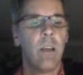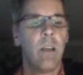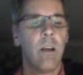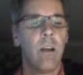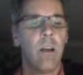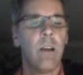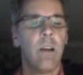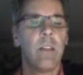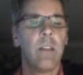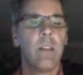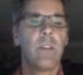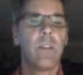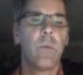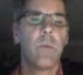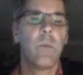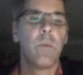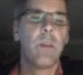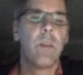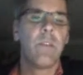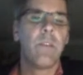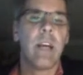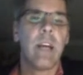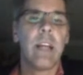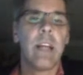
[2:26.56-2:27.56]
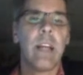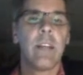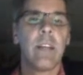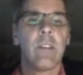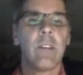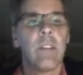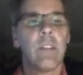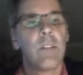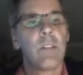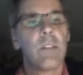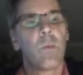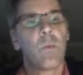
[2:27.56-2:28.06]
All right, so what I've got here
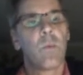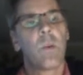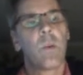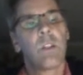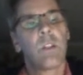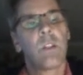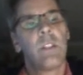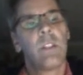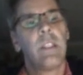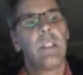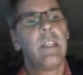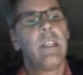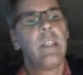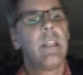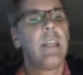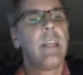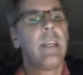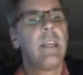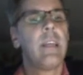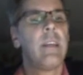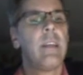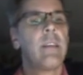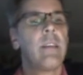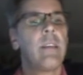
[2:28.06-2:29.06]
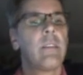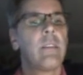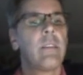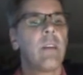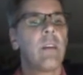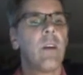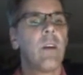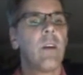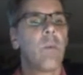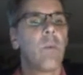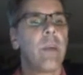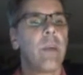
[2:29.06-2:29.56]
in this worksheet is
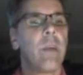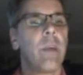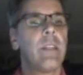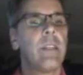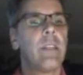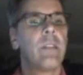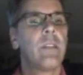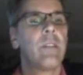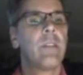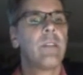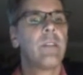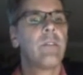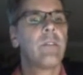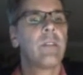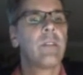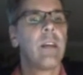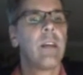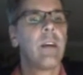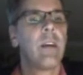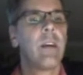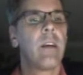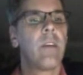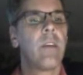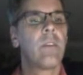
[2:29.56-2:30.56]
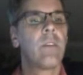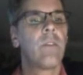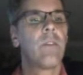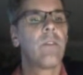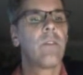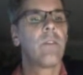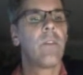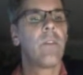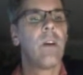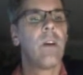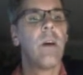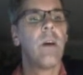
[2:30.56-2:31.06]
a range of cells
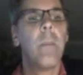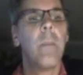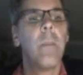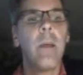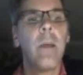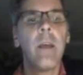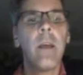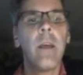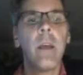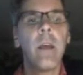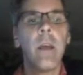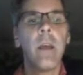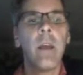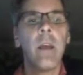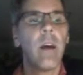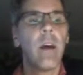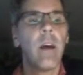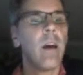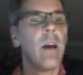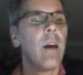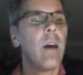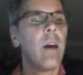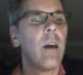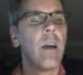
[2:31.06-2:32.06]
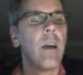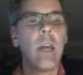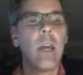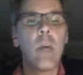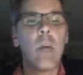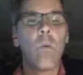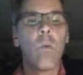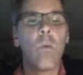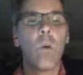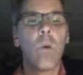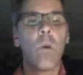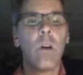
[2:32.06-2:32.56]
from
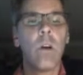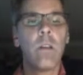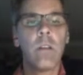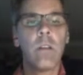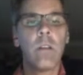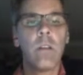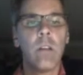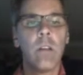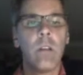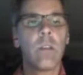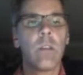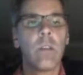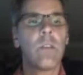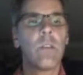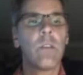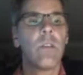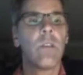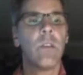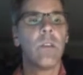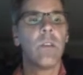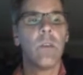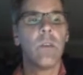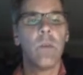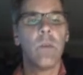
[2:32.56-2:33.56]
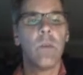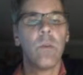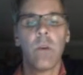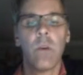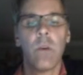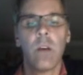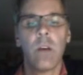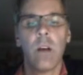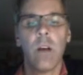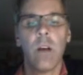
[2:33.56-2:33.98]
A1 to